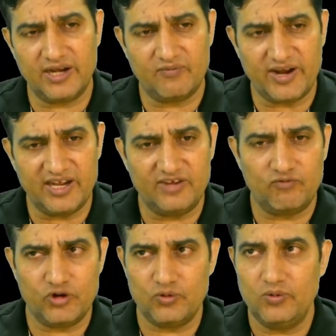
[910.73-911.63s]
rewind it
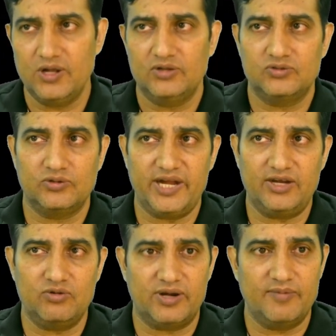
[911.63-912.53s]
for you so that
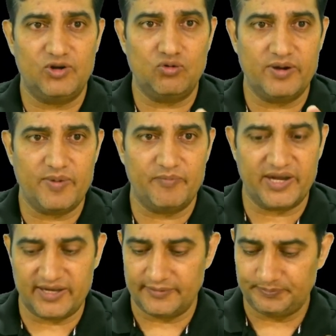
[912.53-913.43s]
you are able to remember it.